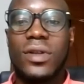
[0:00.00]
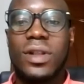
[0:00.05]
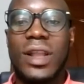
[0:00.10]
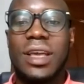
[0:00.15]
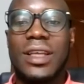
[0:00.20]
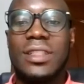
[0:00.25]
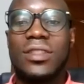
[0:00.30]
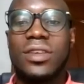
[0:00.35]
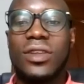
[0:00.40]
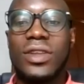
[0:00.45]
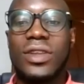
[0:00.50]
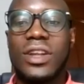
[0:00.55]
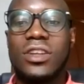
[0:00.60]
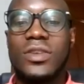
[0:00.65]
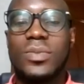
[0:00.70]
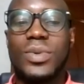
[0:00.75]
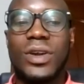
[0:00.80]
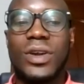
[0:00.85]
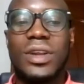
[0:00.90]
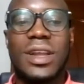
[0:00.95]
like
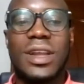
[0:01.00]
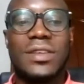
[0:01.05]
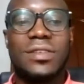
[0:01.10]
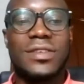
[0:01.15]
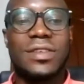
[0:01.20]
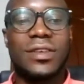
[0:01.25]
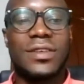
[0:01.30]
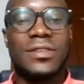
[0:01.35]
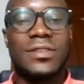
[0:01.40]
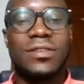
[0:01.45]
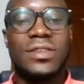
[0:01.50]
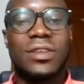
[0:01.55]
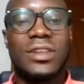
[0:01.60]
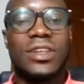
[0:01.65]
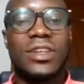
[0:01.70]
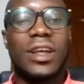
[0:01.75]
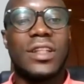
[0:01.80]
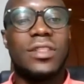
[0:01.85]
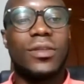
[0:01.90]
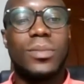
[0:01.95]
teenage pregnancies,
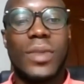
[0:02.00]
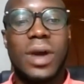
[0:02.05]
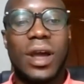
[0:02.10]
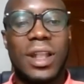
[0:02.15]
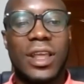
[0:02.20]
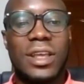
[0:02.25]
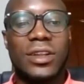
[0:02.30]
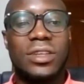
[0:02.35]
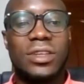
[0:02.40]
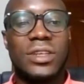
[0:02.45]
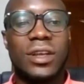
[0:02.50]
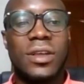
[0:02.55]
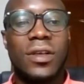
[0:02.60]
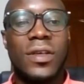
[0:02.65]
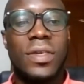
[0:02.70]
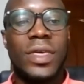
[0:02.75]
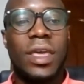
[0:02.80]
child marriage,